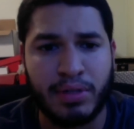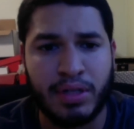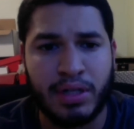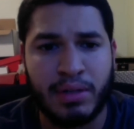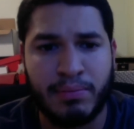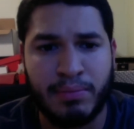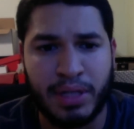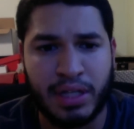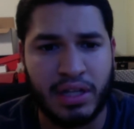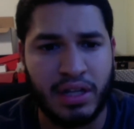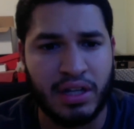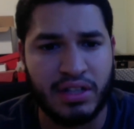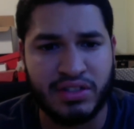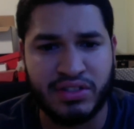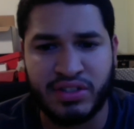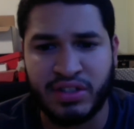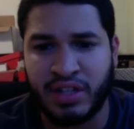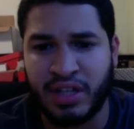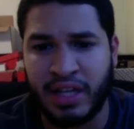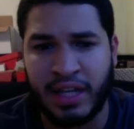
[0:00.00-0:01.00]

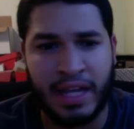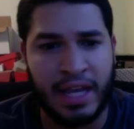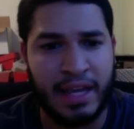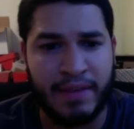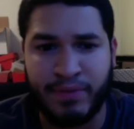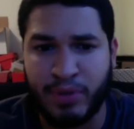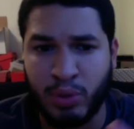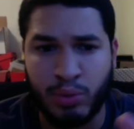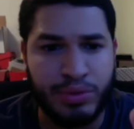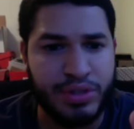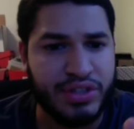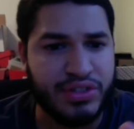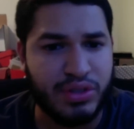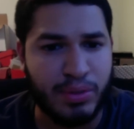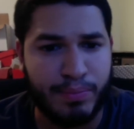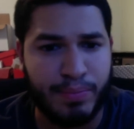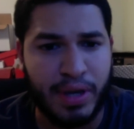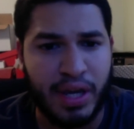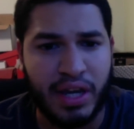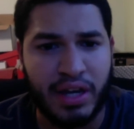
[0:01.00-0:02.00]
because if you
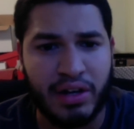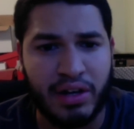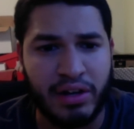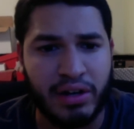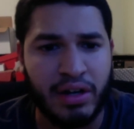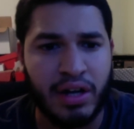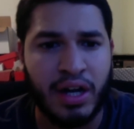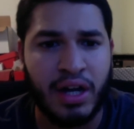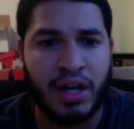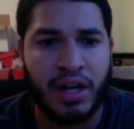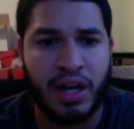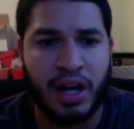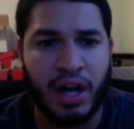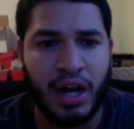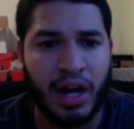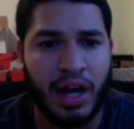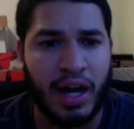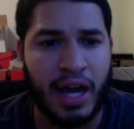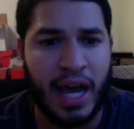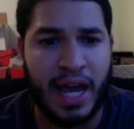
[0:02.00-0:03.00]
disappear
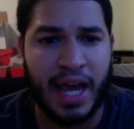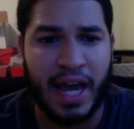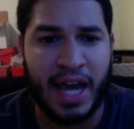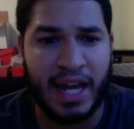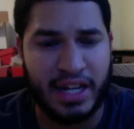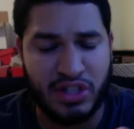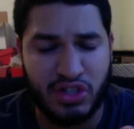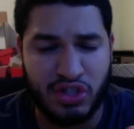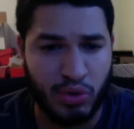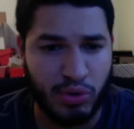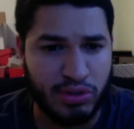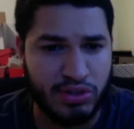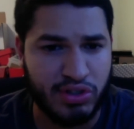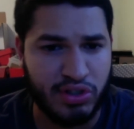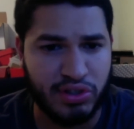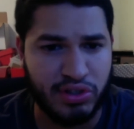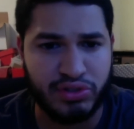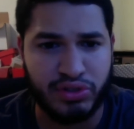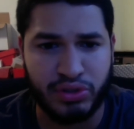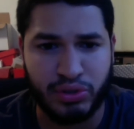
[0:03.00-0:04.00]
and it's your
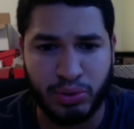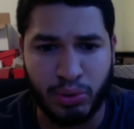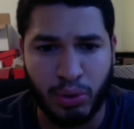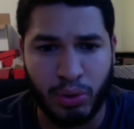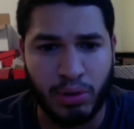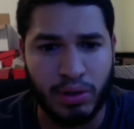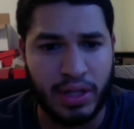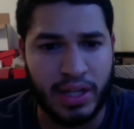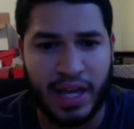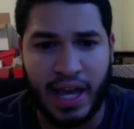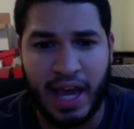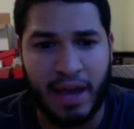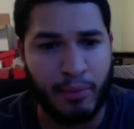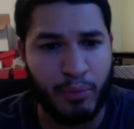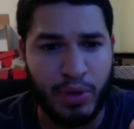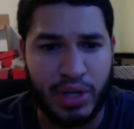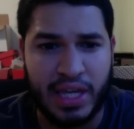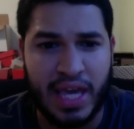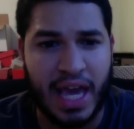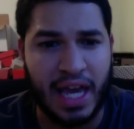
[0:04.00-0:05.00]
turn to duel,
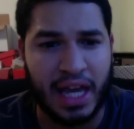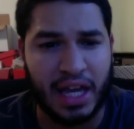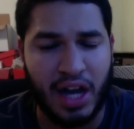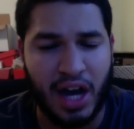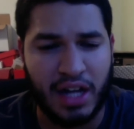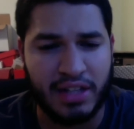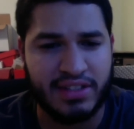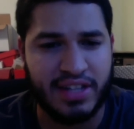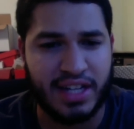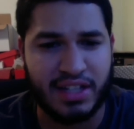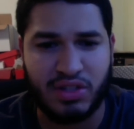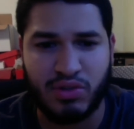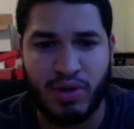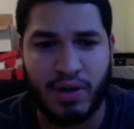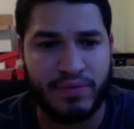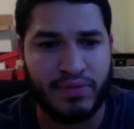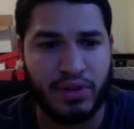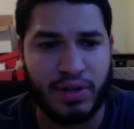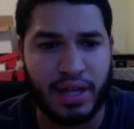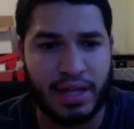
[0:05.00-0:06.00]
and we can't contact you
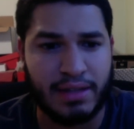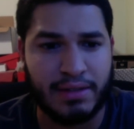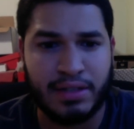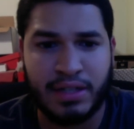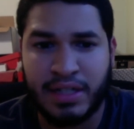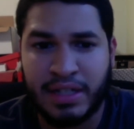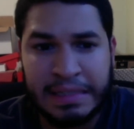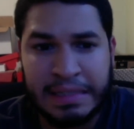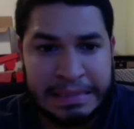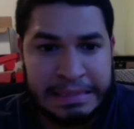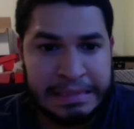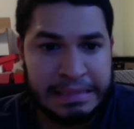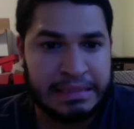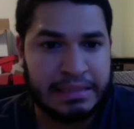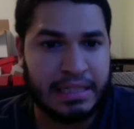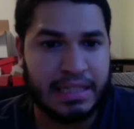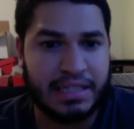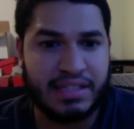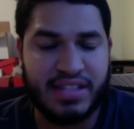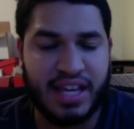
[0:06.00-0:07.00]
after, like,
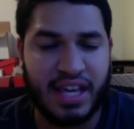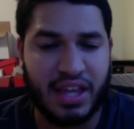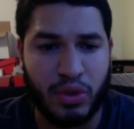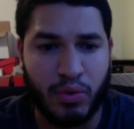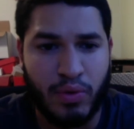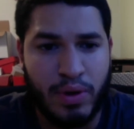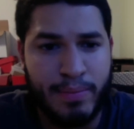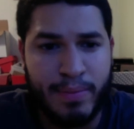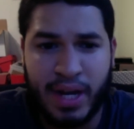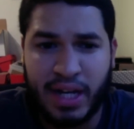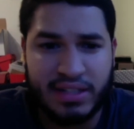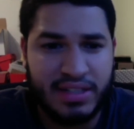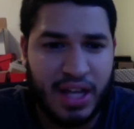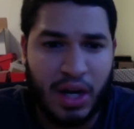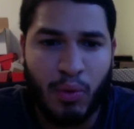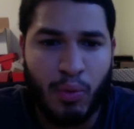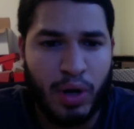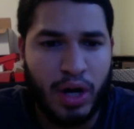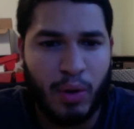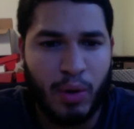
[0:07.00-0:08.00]
let's say 3 minutes, I
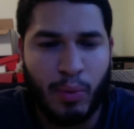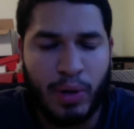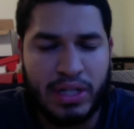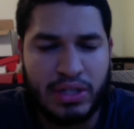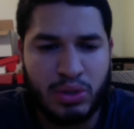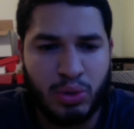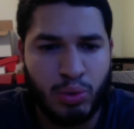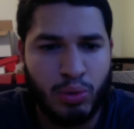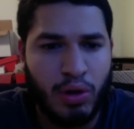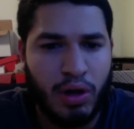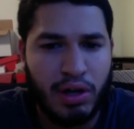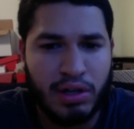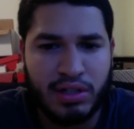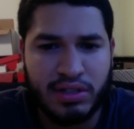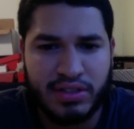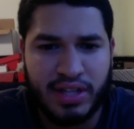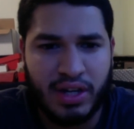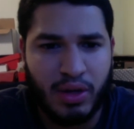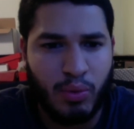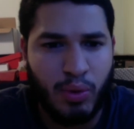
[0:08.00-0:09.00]
don't want to wait too long,
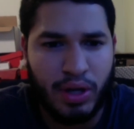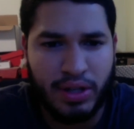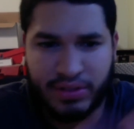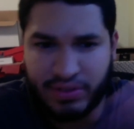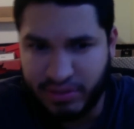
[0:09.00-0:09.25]
because I don't want,